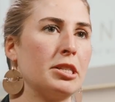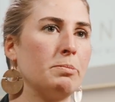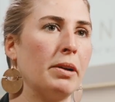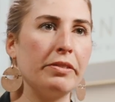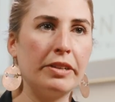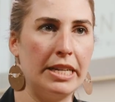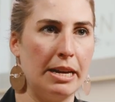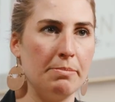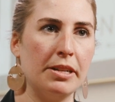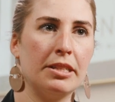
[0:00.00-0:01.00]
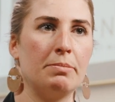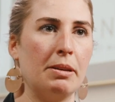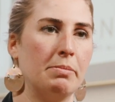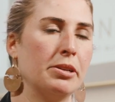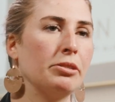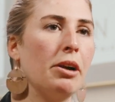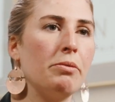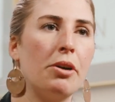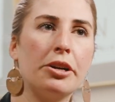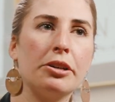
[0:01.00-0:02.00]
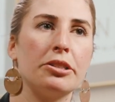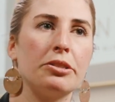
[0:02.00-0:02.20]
spread of contaminants, maybe in groundwater or